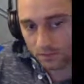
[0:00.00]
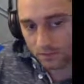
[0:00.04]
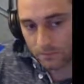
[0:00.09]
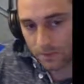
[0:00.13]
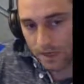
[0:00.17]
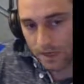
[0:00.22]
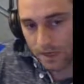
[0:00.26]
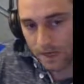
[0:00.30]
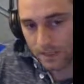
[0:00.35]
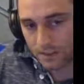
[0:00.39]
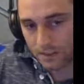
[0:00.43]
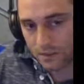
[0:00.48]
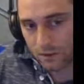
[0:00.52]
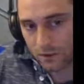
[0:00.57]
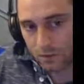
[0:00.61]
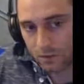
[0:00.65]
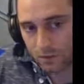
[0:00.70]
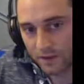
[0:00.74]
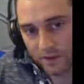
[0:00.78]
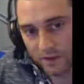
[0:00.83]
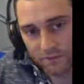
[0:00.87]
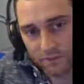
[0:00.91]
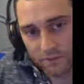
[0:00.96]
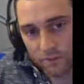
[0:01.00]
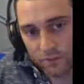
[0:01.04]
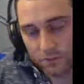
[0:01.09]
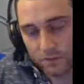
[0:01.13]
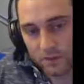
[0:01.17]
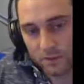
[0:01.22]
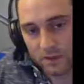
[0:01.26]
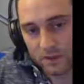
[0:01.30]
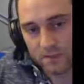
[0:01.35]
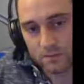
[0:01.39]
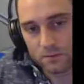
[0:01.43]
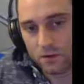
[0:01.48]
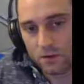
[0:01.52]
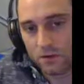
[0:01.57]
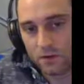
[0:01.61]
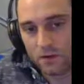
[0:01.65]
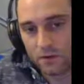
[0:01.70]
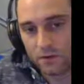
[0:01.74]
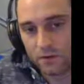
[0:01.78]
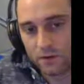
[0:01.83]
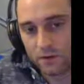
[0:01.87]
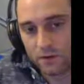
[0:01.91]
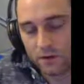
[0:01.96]
I don't like folding my small
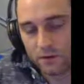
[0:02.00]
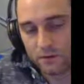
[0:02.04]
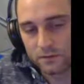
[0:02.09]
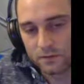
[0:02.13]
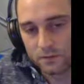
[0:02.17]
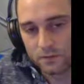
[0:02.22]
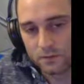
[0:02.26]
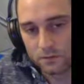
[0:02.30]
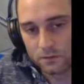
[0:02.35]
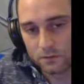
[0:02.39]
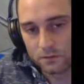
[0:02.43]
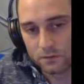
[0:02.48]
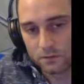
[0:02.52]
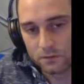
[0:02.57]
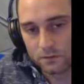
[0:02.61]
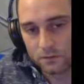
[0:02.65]
blind very often,